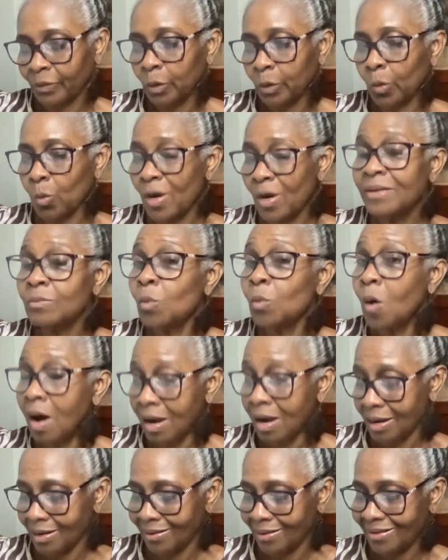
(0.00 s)
When
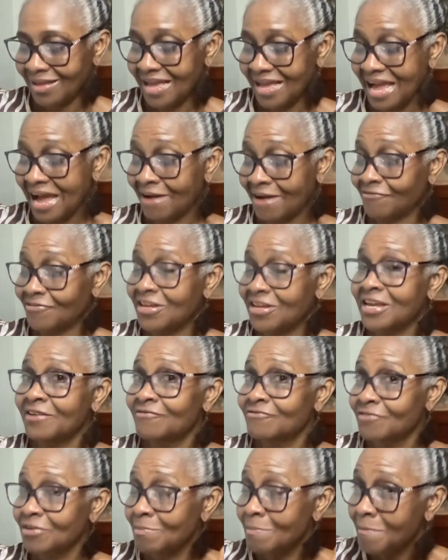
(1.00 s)
want after
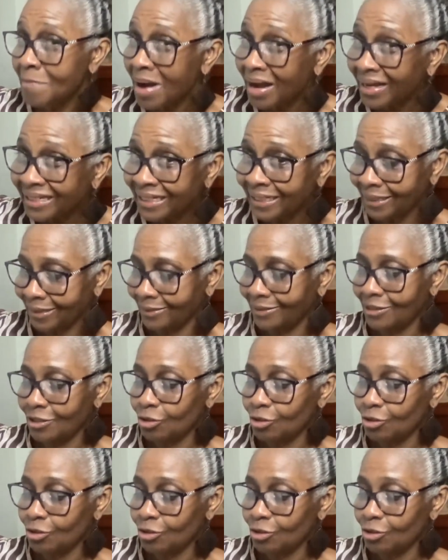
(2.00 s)
everybody